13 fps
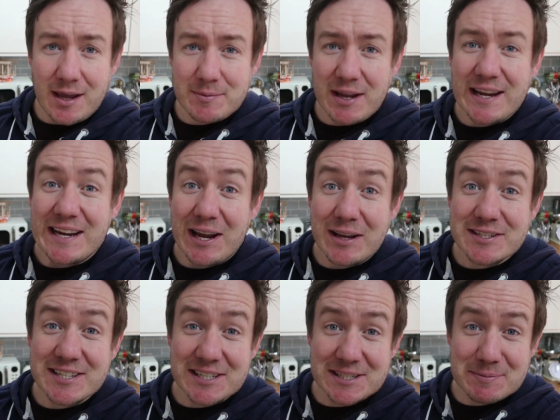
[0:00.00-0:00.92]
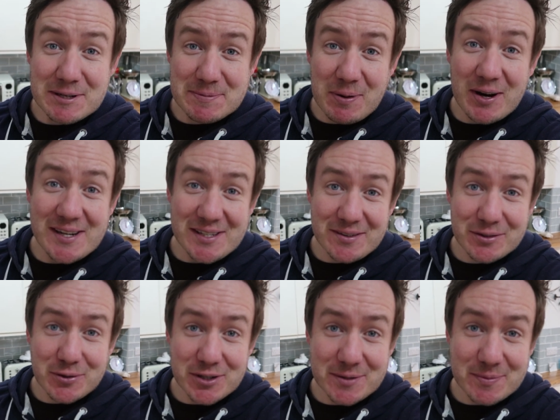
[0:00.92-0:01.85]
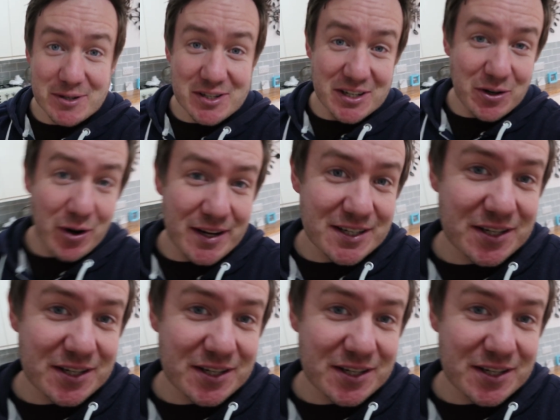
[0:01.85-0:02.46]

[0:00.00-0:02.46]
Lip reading: Amy ate 6 mince pies over Christmas. She got